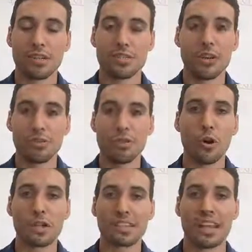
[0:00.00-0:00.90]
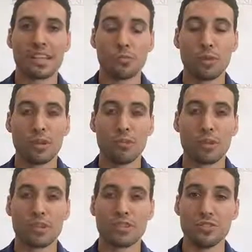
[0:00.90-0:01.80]
don't know exactly what you
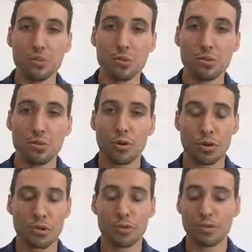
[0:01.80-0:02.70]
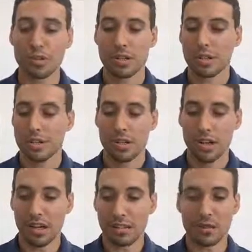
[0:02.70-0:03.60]
want to do, or you
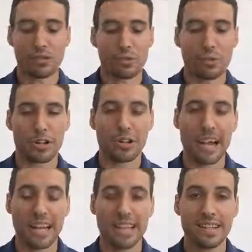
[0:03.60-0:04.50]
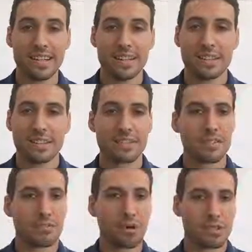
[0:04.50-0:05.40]
don't know where you're headed,
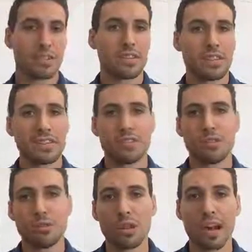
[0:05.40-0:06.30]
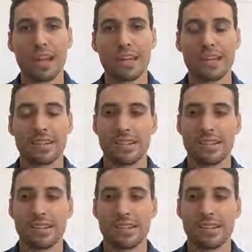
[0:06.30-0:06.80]
just focus on the things that you like.